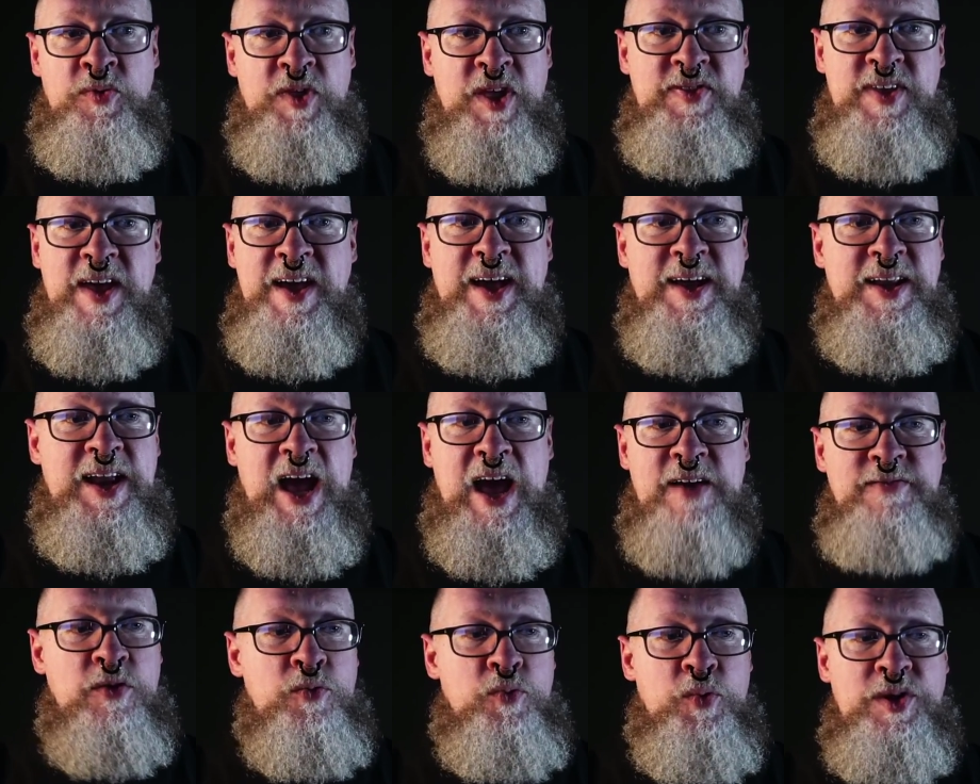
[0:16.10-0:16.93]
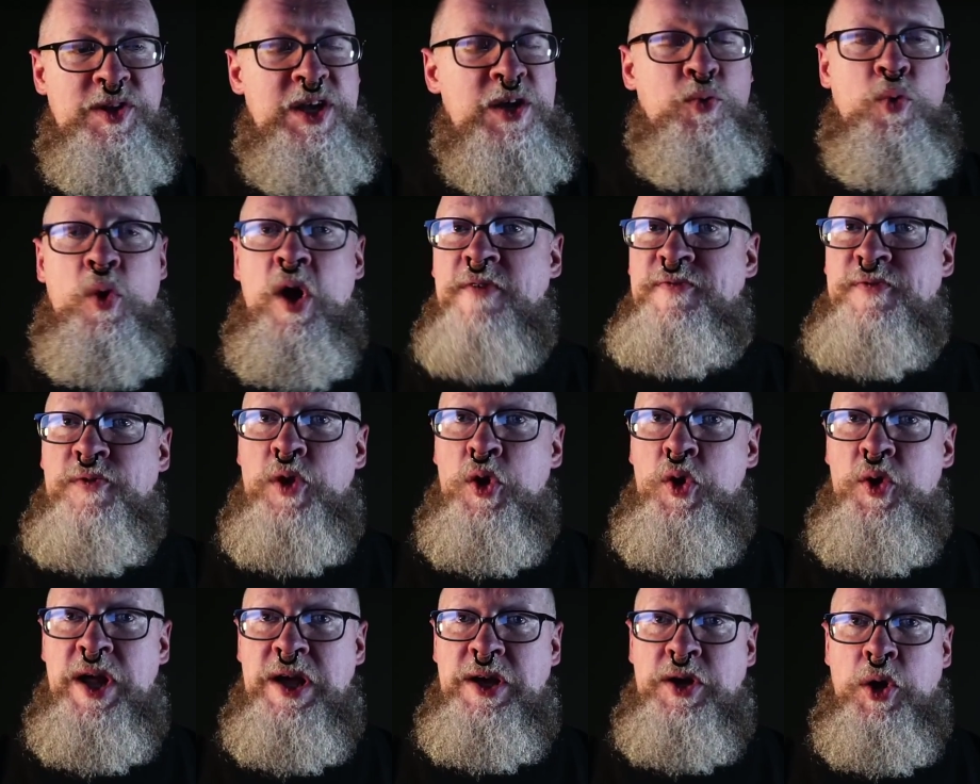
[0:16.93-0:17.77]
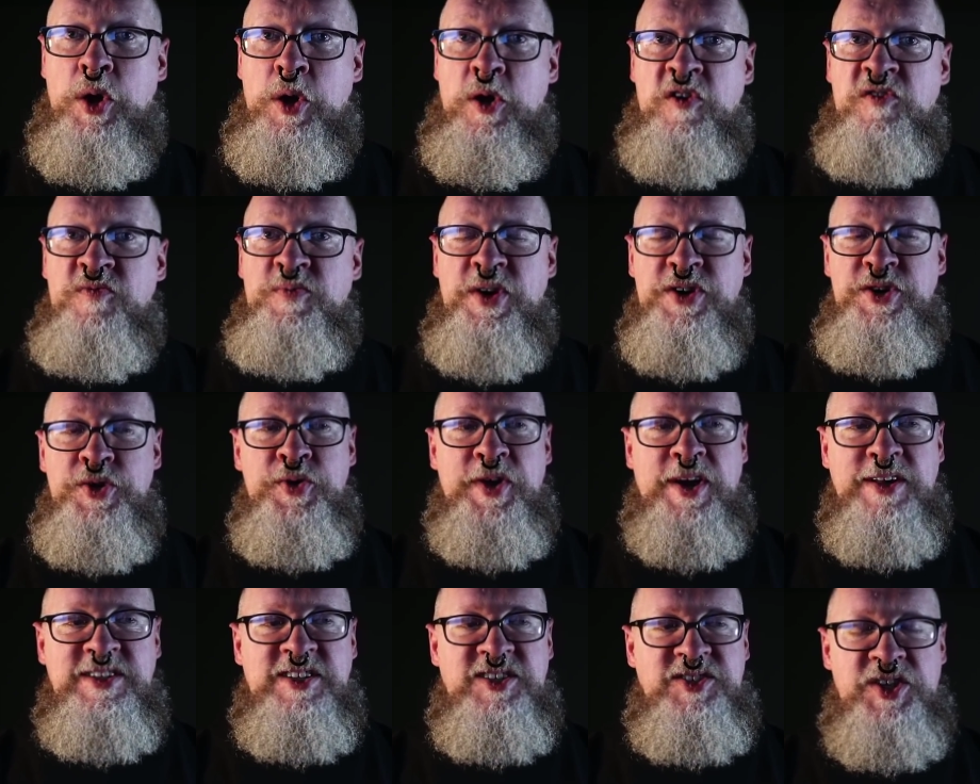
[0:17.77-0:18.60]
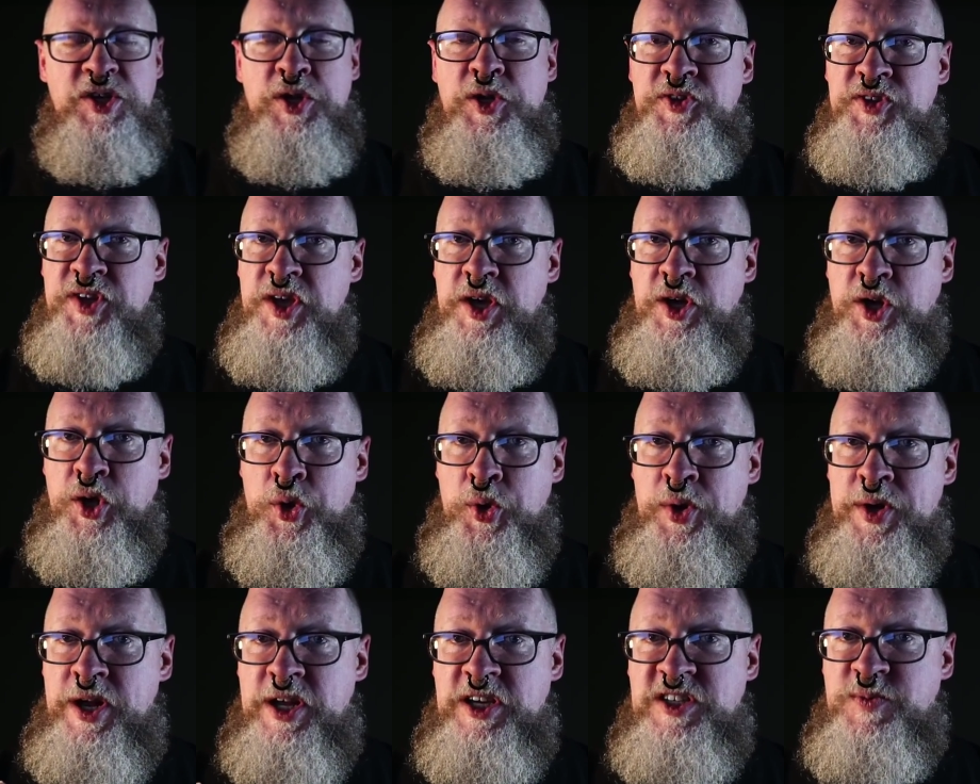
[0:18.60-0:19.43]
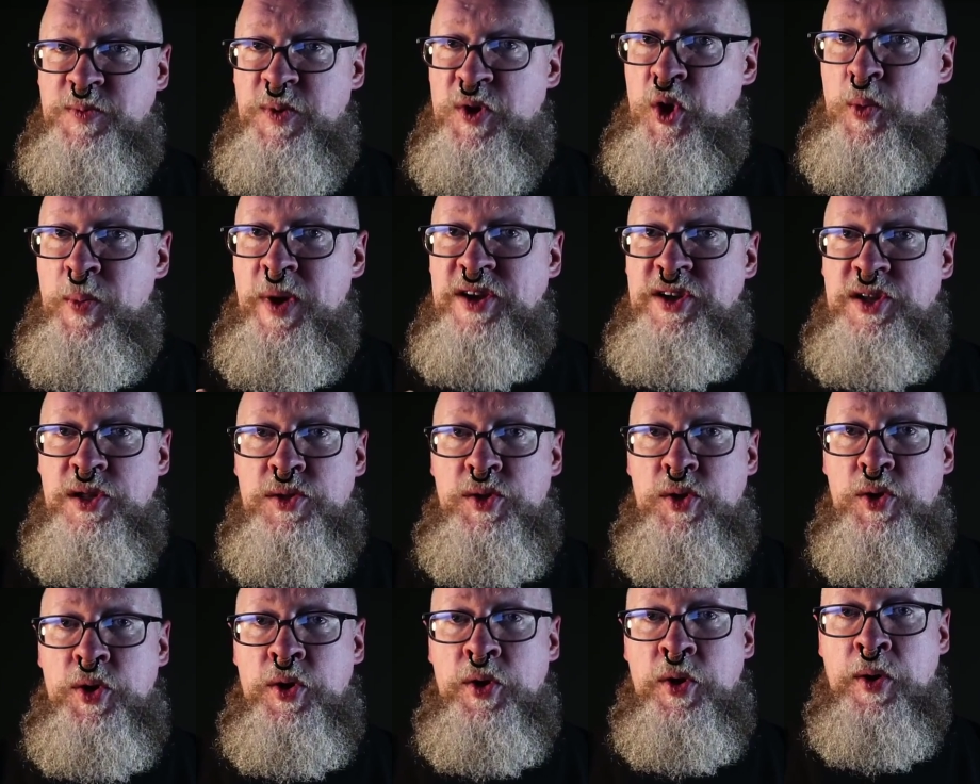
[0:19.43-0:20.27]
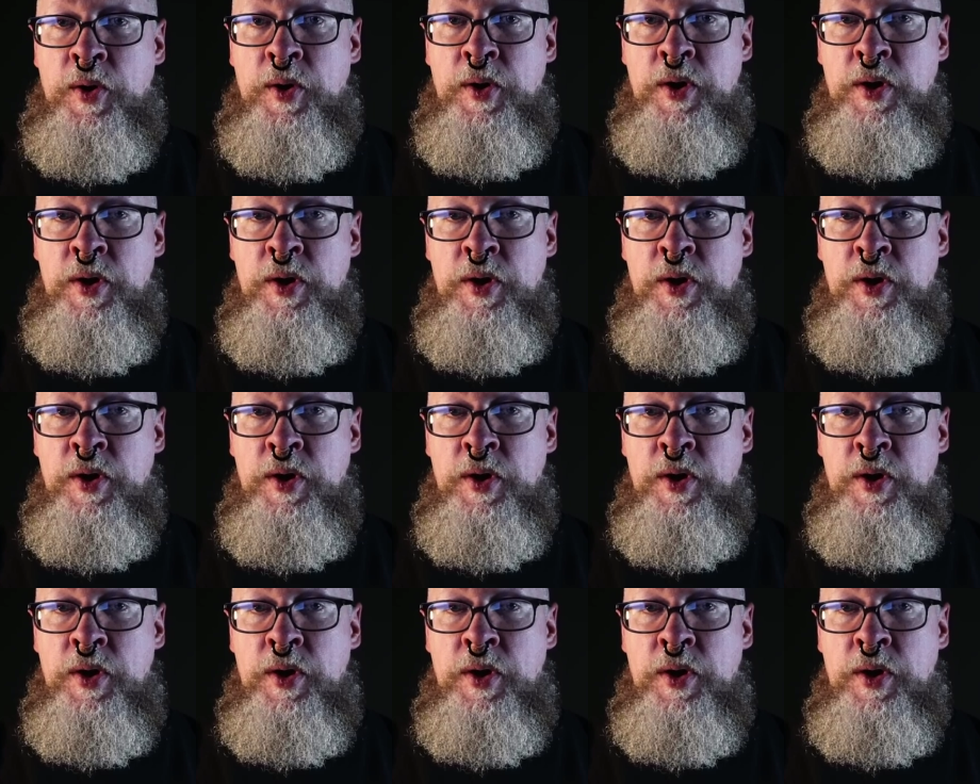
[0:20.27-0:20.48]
they can have a really rough learning curve, but you can still tinker and experiment to learn.